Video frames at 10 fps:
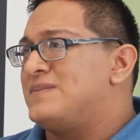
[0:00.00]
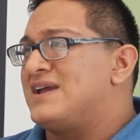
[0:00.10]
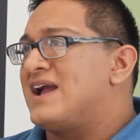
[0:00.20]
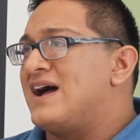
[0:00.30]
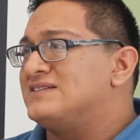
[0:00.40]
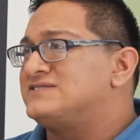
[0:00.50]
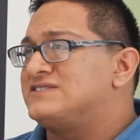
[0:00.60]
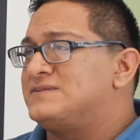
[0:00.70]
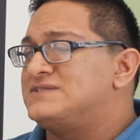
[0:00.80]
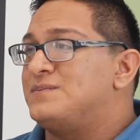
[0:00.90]
big
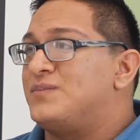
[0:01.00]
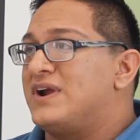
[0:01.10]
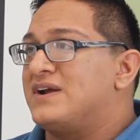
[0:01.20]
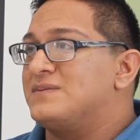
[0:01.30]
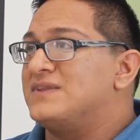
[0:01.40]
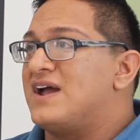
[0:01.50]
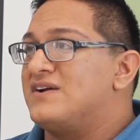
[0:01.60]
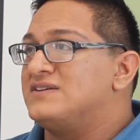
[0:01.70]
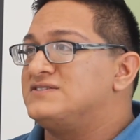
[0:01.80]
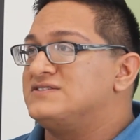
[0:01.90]
concepts and break them
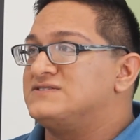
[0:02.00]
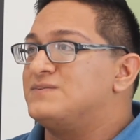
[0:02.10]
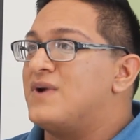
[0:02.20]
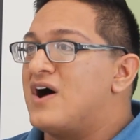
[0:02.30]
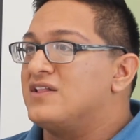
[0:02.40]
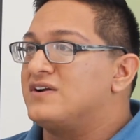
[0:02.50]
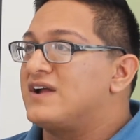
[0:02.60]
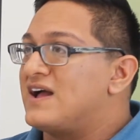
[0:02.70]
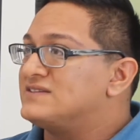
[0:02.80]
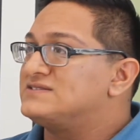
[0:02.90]
down into smaller
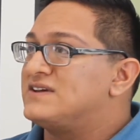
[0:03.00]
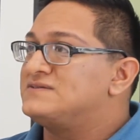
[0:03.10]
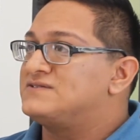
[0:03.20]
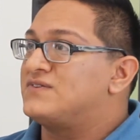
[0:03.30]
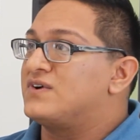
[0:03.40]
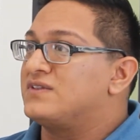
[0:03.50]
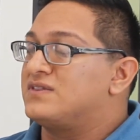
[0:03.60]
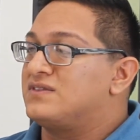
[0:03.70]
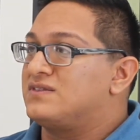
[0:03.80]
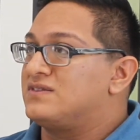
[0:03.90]
concepts for
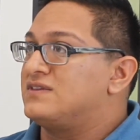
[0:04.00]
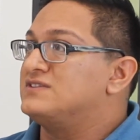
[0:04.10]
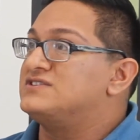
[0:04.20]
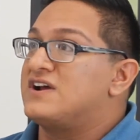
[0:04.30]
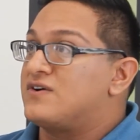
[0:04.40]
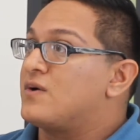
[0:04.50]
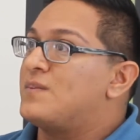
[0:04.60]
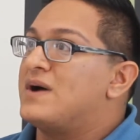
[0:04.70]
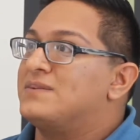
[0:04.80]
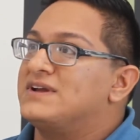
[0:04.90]
the general
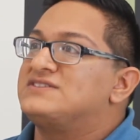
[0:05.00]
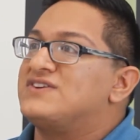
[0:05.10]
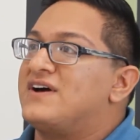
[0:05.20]
public to